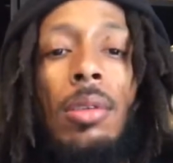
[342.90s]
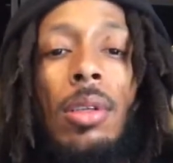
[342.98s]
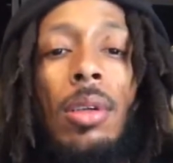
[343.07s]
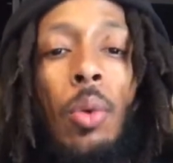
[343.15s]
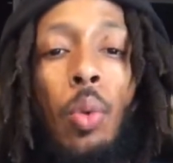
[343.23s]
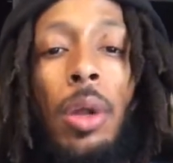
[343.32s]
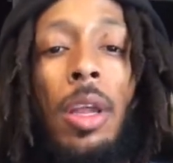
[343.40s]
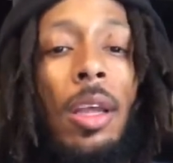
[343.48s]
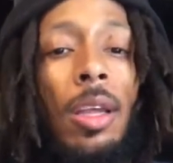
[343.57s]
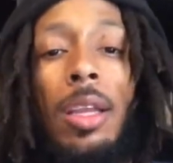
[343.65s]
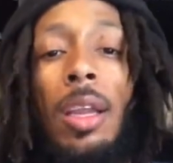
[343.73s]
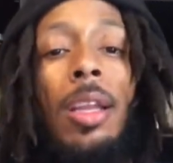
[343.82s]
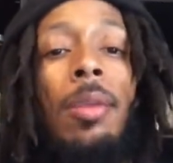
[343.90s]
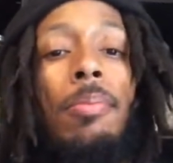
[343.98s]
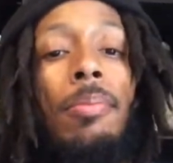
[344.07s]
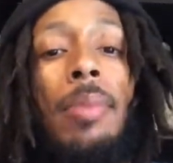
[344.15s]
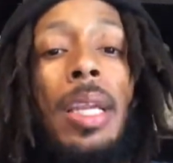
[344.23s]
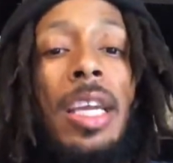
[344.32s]

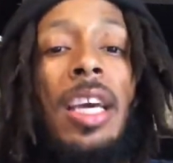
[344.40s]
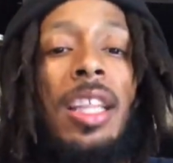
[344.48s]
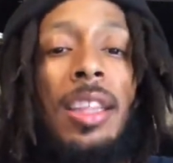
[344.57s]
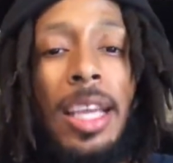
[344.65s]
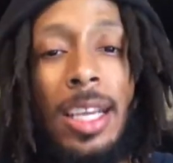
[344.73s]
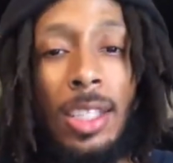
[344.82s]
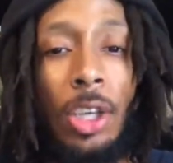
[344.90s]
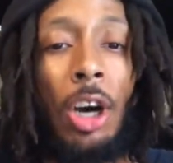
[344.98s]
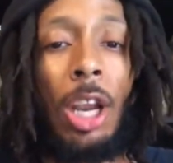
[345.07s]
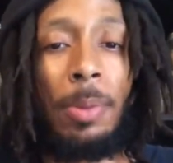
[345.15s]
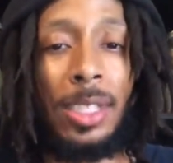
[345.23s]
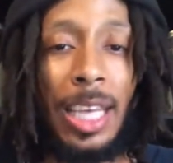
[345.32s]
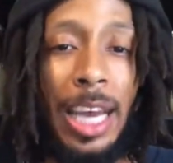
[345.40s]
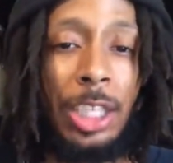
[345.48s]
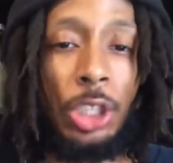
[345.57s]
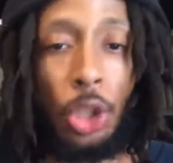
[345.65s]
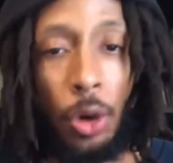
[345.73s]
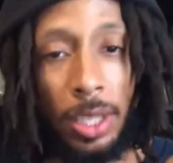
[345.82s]
many other things caught up inside
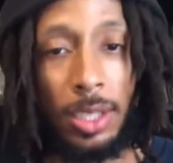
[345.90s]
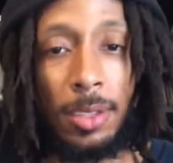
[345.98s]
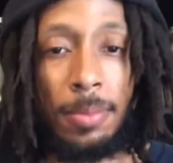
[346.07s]
your joints.